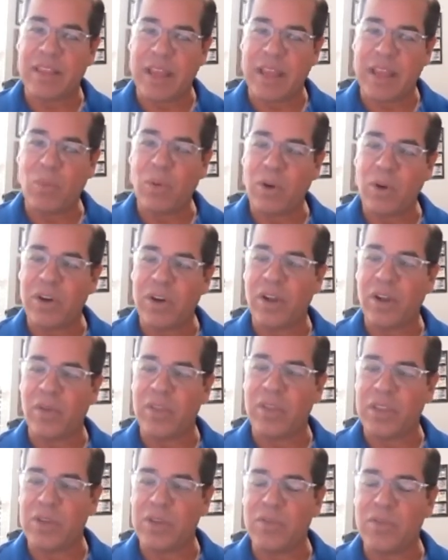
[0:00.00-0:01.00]
they want to
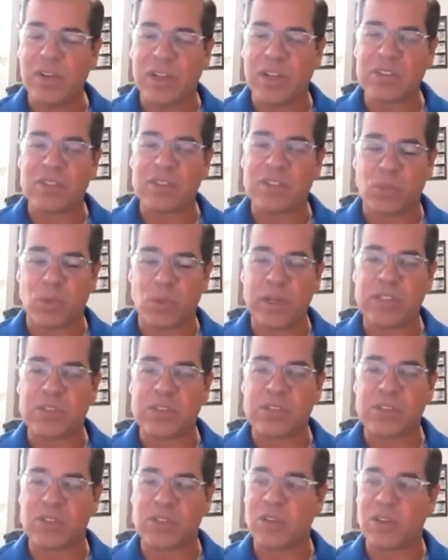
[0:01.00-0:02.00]
know that you've done some
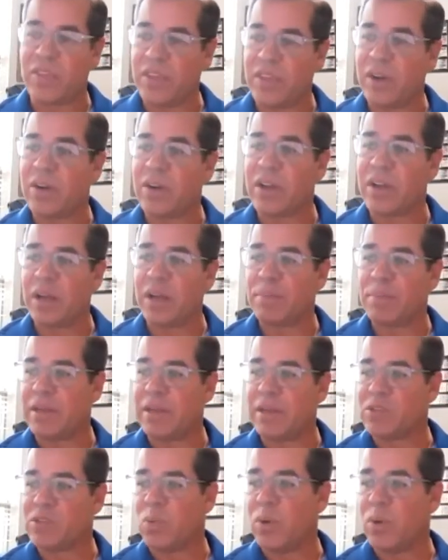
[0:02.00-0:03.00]
research on their
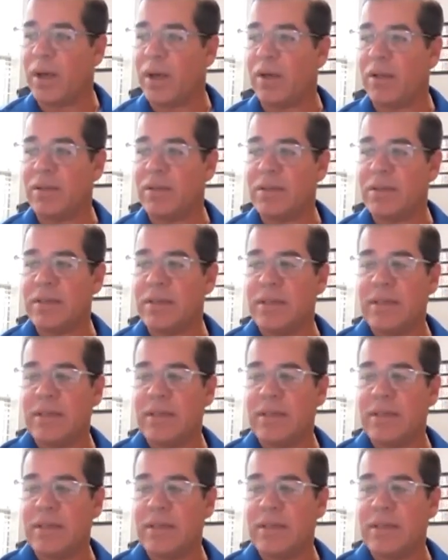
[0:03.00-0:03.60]
company as well.